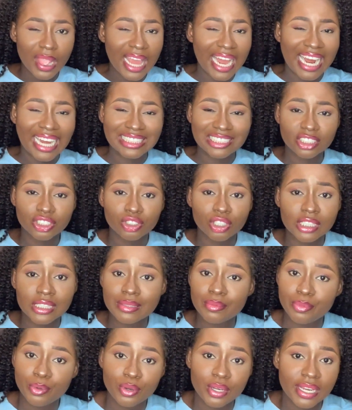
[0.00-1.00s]
I don't
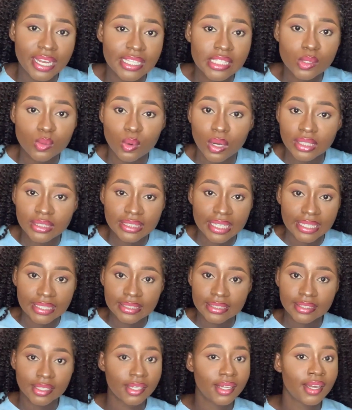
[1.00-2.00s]
just build networks
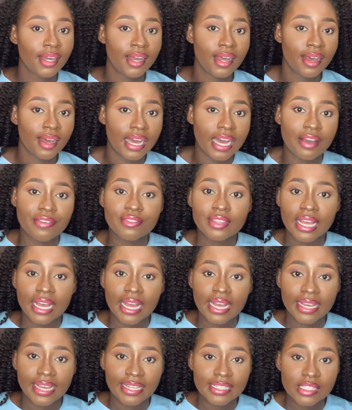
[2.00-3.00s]
and
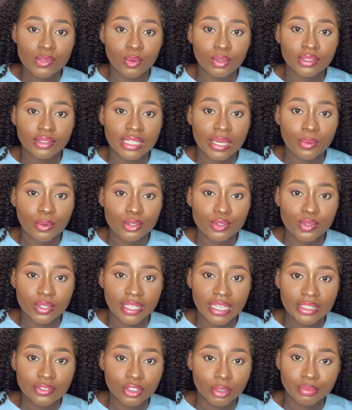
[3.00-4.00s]
after getting what I want to
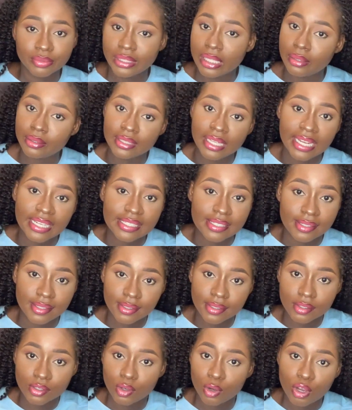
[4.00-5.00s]
get from them, that's
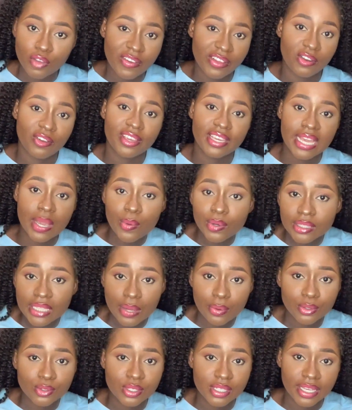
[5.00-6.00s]
it. Or if I don't get what I
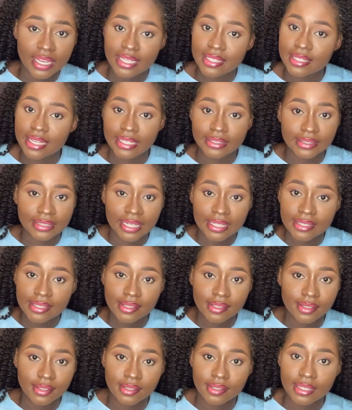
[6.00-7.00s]
want to get, that's
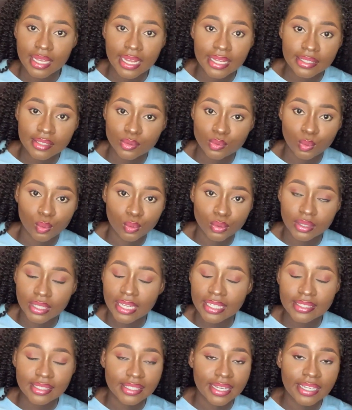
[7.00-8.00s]

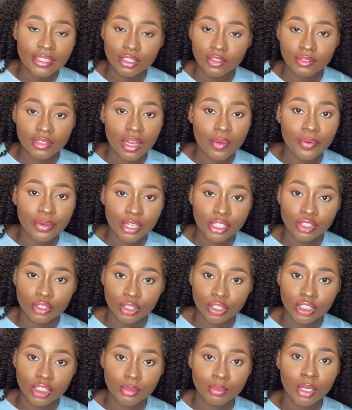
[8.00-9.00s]
the end of that
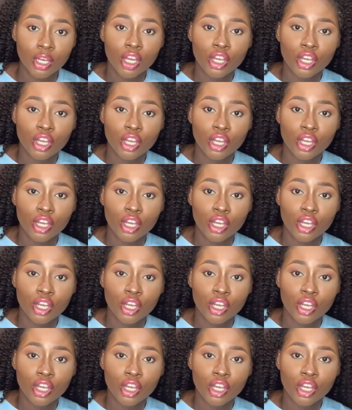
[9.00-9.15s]
relationship.